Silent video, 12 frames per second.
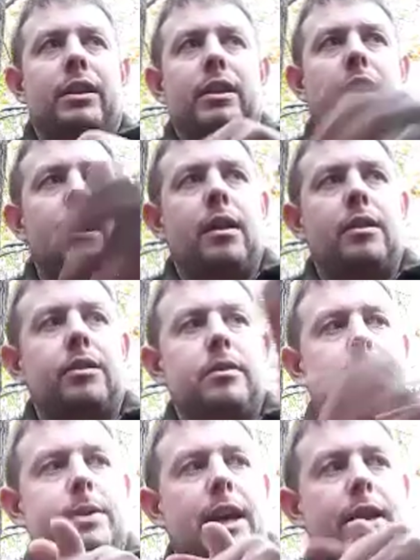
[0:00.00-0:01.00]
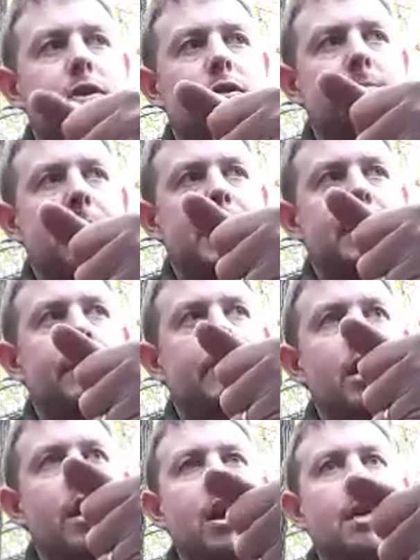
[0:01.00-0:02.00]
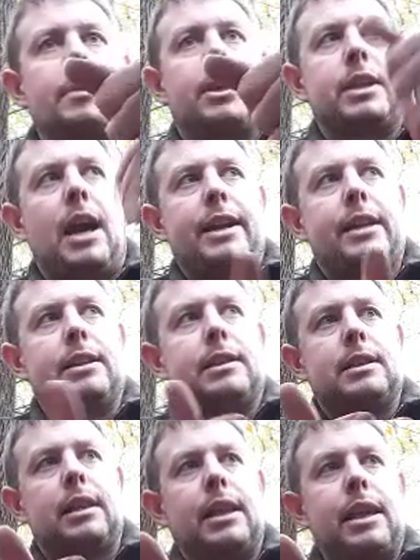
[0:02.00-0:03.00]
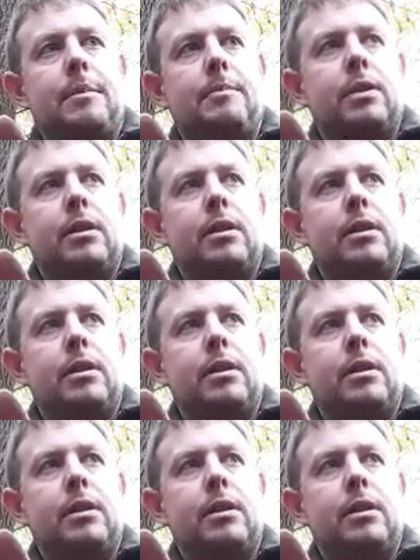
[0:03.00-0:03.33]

the potential is massive, because I can sleep